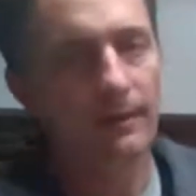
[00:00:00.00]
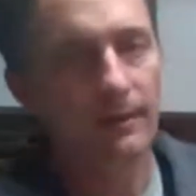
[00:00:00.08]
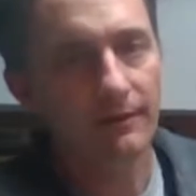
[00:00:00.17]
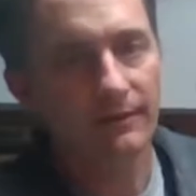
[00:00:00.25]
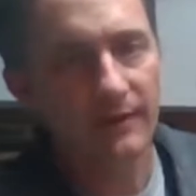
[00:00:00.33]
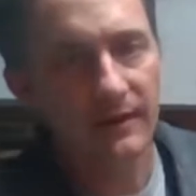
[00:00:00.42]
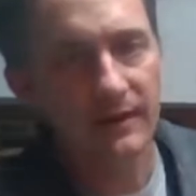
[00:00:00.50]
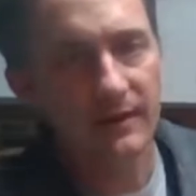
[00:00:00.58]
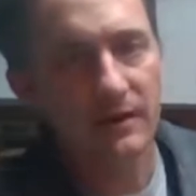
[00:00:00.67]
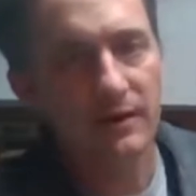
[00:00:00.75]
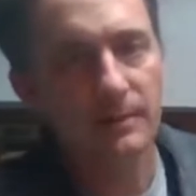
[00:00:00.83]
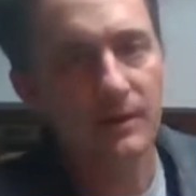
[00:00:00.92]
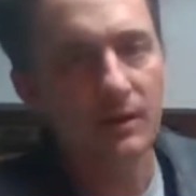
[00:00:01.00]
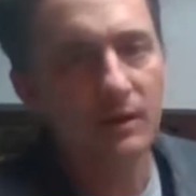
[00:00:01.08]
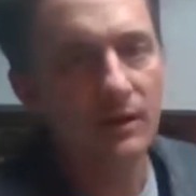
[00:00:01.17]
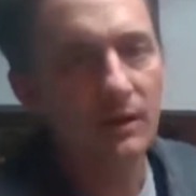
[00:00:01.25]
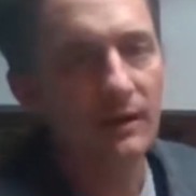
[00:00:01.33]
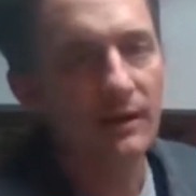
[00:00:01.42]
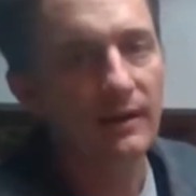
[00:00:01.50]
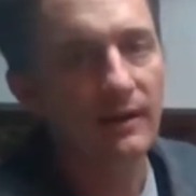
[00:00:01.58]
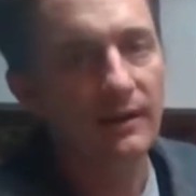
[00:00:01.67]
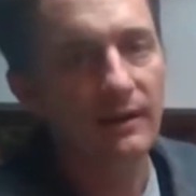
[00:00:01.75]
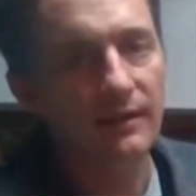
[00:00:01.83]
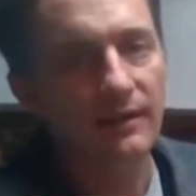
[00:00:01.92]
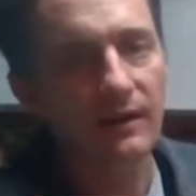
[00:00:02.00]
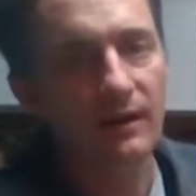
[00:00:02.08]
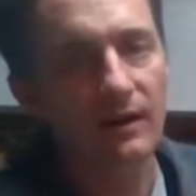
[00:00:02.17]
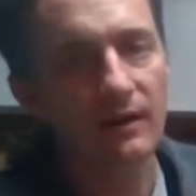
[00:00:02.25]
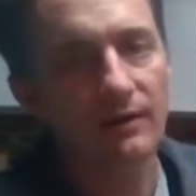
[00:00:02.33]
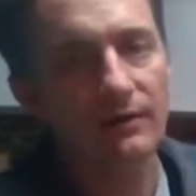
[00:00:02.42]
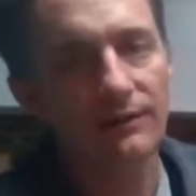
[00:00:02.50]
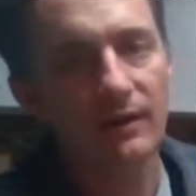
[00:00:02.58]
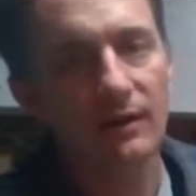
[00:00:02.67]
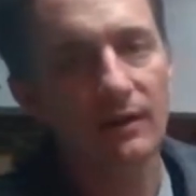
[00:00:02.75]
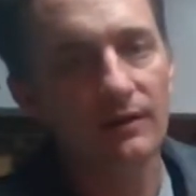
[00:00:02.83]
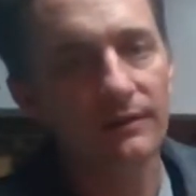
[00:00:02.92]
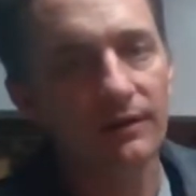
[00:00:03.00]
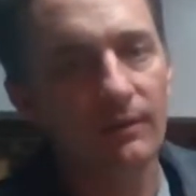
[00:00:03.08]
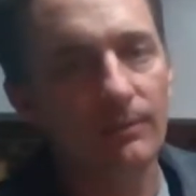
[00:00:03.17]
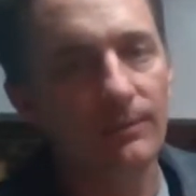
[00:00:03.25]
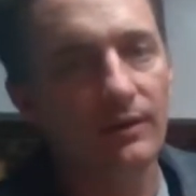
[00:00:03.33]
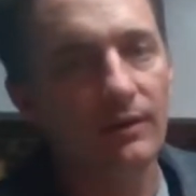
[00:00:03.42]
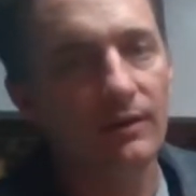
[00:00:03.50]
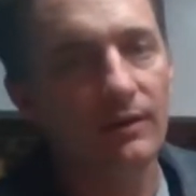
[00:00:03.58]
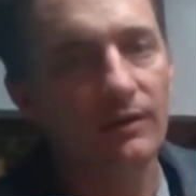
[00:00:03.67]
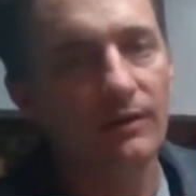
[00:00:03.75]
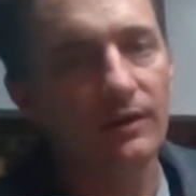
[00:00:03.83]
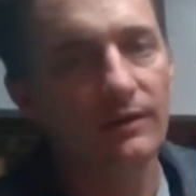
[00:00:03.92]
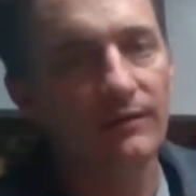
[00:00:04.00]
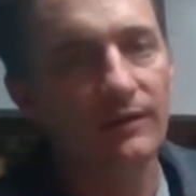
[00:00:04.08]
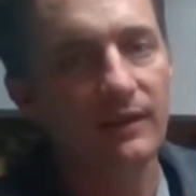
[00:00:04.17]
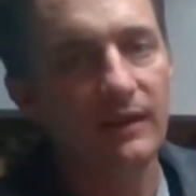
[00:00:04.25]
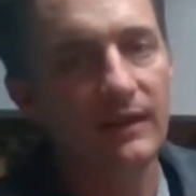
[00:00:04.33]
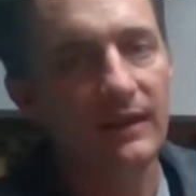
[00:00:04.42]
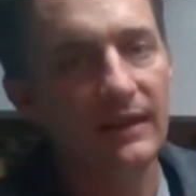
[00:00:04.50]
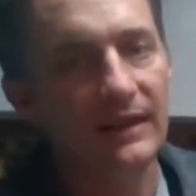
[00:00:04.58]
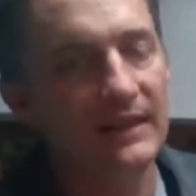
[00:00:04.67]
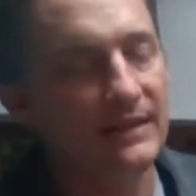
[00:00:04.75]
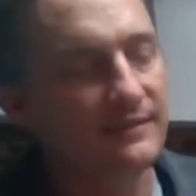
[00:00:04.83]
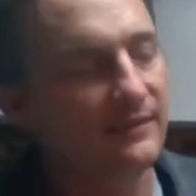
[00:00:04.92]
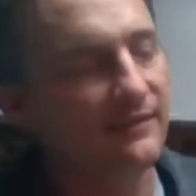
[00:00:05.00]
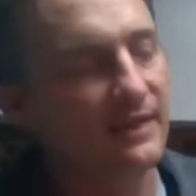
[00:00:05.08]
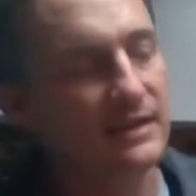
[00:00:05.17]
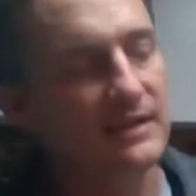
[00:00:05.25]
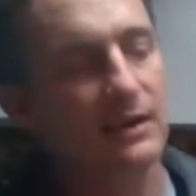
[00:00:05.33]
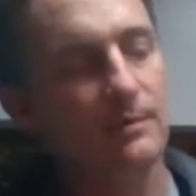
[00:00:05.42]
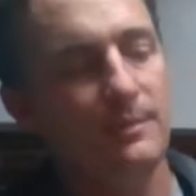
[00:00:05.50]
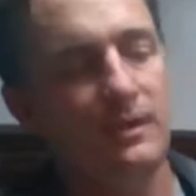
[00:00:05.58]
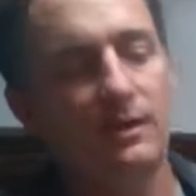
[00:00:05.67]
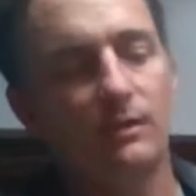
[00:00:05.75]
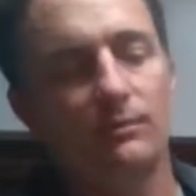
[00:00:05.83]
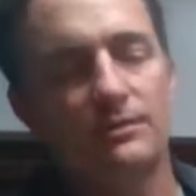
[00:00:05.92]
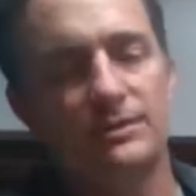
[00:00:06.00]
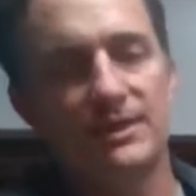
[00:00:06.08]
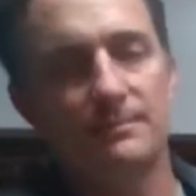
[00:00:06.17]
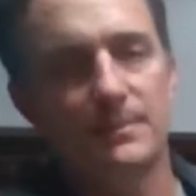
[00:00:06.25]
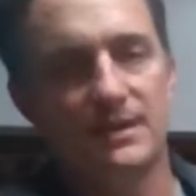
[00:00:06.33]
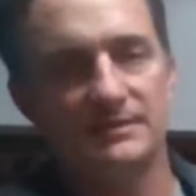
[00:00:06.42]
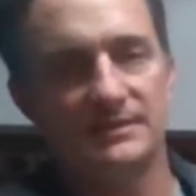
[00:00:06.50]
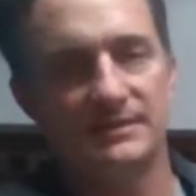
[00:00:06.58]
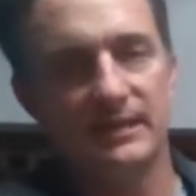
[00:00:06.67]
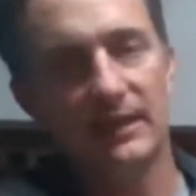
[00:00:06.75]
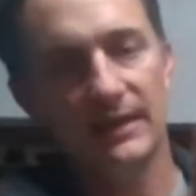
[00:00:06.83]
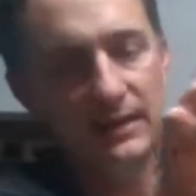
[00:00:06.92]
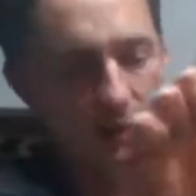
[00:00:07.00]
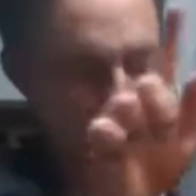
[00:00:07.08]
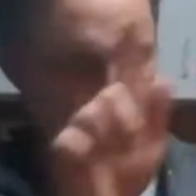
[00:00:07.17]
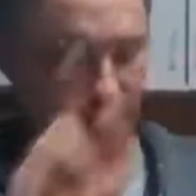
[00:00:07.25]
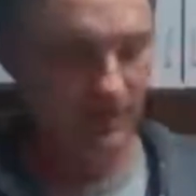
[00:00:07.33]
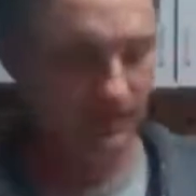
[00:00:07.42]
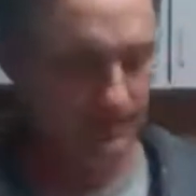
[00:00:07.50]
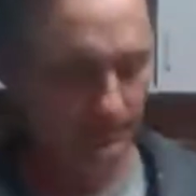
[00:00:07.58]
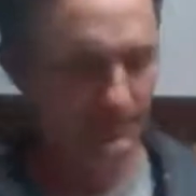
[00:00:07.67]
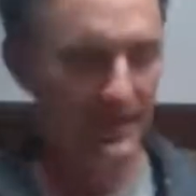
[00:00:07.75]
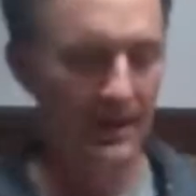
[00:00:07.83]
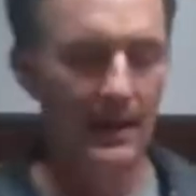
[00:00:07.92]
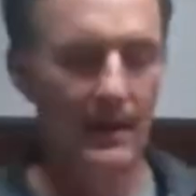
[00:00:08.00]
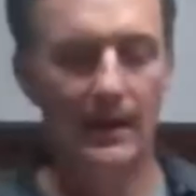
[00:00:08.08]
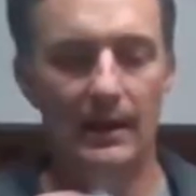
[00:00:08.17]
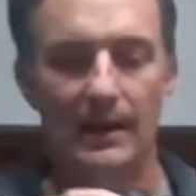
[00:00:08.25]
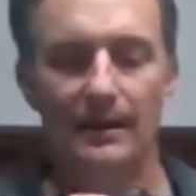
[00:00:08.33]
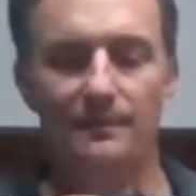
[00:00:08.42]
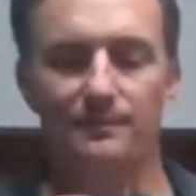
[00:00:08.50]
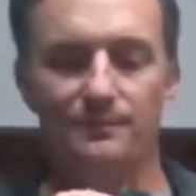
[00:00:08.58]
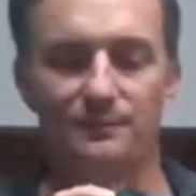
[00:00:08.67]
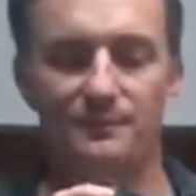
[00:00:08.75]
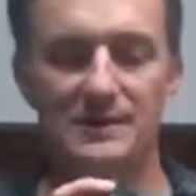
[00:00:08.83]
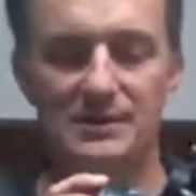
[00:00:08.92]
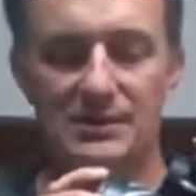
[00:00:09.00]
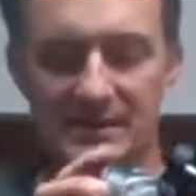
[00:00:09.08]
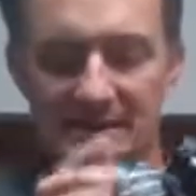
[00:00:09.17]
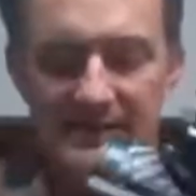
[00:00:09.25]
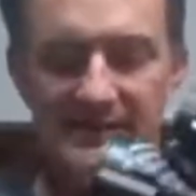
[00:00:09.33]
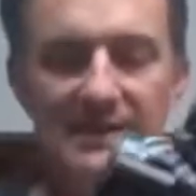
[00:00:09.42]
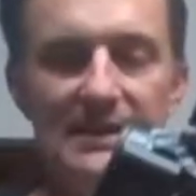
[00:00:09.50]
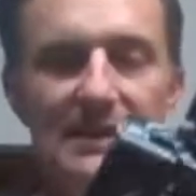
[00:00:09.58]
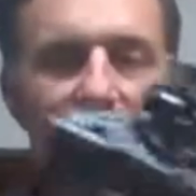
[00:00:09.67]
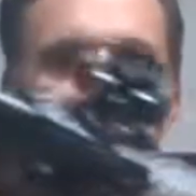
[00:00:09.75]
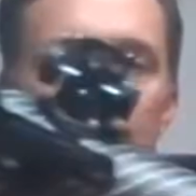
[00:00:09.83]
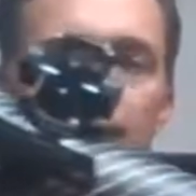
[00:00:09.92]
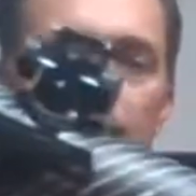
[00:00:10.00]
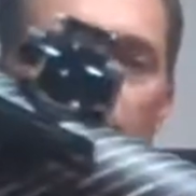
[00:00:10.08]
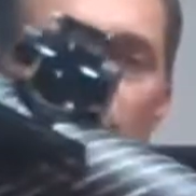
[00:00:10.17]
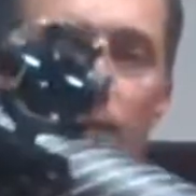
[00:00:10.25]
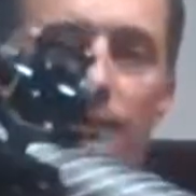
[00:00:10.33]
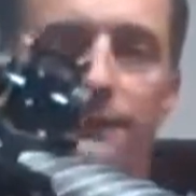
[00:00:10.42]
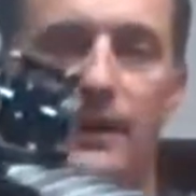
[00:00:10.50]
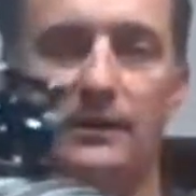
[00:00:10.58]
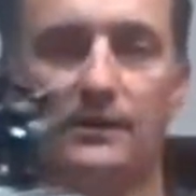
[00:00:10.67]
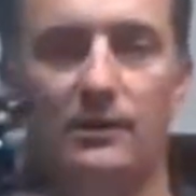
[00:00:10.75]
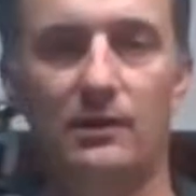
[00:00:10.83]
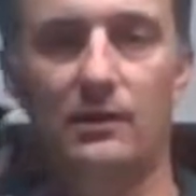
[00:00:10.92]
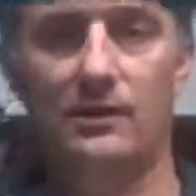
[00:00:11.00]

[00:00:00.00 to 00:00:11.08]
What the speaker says: a secondary mirror in there. I know it's kind of hard to see. Oh, there you go. Kind of see it. It hits a secondary mirror, which then bounces the light out here. As you can see, a reflector